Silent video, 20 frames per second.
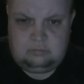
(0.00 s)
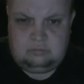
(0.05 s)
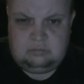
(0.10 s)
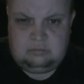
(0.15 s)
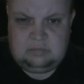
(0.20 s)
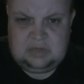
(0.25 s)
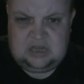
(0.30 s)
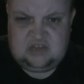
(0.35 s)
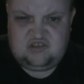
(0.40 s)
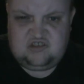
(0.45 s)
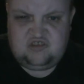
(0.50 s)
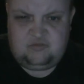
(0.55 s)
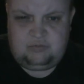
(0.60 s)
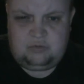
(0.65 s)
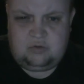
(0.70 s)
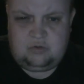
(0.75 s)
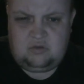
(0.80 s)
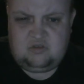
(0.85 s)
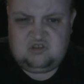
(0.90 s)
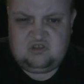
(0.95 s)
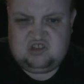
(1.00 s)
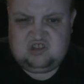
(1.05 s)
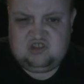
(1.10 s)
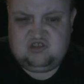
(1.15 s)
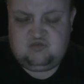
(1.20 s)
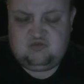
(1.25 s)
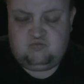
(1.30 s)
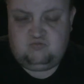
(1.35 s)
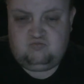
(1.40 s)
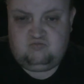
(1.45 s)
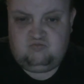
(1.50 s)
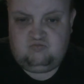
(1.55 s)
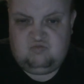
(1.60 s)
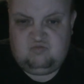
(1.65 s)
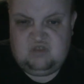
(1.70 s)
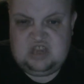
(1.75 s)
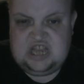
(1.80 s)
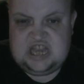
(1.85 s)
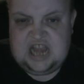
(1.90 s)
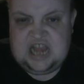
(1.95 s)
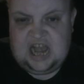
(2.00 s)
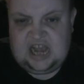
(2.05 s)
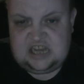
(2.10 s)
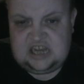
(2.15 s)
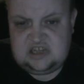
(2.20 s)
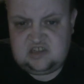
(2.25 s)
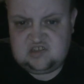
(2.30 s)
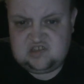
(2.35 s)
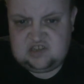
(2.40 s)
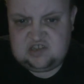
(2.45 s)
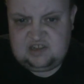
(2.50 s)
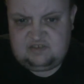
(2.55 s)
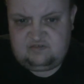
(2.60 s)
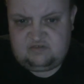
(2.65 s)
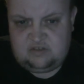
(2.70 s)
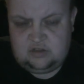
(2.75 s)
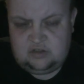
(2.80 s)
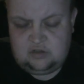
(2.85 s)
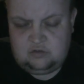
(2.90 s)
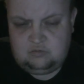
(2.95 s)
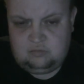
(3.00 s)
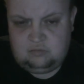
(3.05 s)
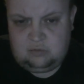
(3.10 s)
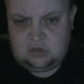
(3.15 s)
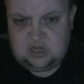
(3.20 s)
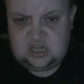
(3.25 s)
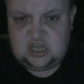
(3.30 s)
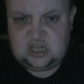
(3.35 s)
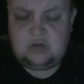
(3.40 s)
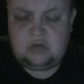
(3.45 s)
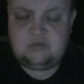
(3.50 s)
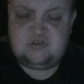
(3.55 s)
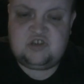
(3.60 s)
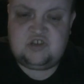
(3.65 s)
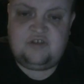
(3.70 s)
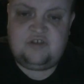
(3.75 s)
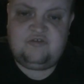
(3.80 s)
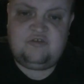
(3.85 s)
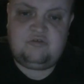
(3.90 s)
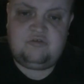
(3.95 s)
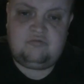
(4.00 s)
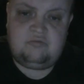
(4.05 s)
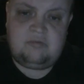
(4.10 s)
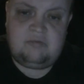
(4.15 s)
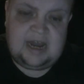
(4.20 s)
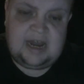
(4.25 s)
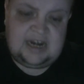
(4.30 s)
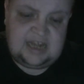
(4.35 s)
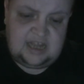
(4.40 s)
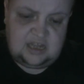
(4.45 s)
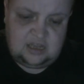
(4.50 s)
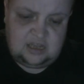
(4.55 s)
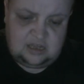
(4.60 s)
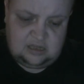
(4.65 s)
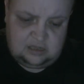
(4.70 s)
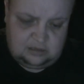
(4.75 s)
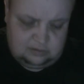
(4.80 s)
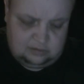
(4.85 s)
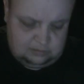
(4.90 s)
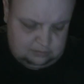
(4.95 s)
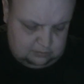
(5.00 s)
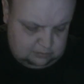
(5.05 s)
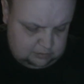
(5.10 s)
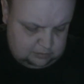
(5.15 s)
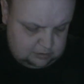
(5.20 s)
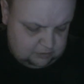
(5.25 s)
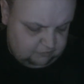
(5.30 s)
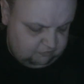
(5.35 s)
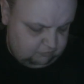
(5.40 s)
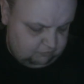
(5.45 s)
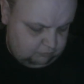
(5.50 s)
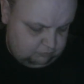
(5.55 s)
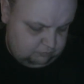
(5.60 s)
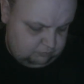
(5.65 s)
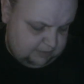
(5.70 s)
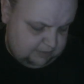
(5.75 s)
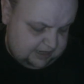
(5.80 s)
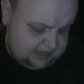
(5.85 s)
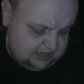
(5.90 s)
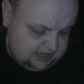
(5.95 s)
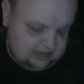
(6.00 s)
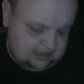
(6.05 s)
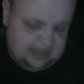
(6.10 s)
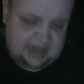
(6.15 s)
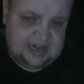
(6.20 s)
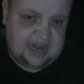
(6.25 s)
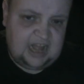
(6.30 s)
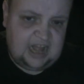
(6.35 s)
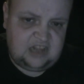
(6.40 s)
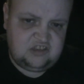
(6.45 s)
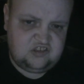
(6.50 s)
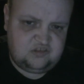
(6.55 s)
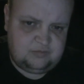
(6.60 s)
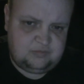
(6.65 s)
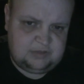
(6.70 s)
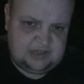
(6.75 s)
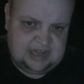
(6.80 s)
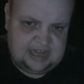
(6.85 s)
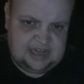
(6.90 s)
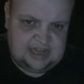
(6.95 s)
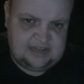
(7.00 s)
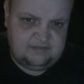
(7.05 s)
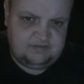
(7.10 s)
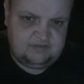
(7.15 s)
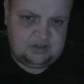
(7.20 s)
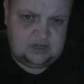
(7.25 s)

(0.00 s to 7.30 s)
I suppose it's nice if you want to use another relic enhancement even.